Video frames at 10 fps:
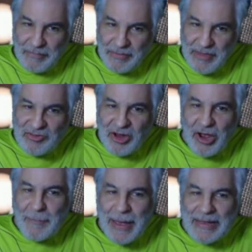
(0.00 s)
Let's
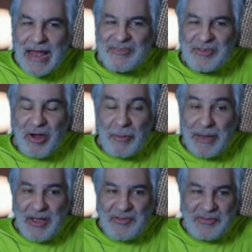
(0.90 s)
talk about that song,
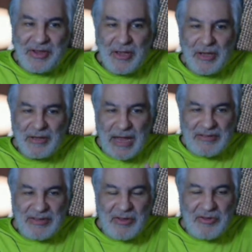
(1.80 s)
because
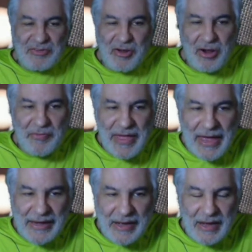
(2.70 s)
that's another song that